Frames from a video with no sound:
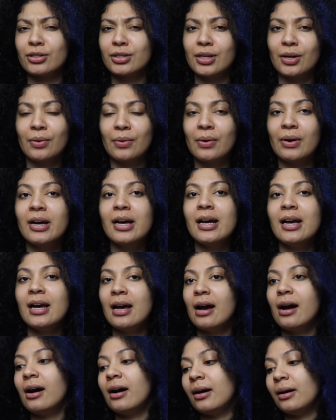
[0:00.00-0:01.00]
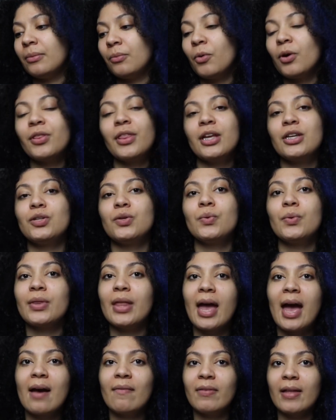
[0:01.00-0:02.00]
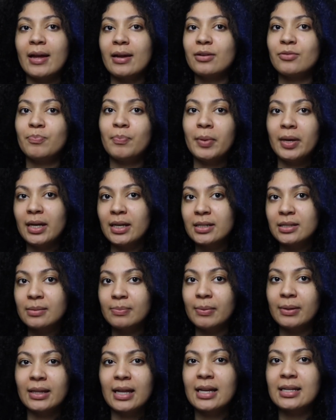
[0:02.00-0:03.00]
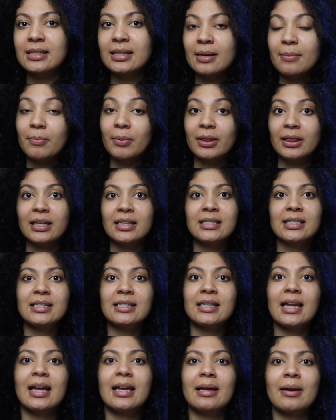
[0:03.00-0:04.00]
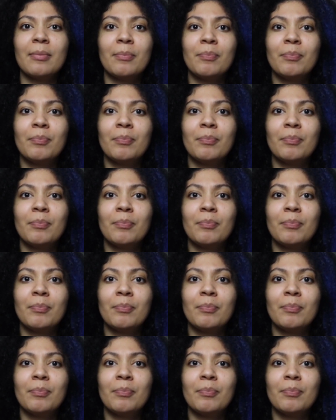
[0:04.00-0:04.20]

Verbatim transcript: So, uh, well they do, they have like beats, but that's it. But this is like,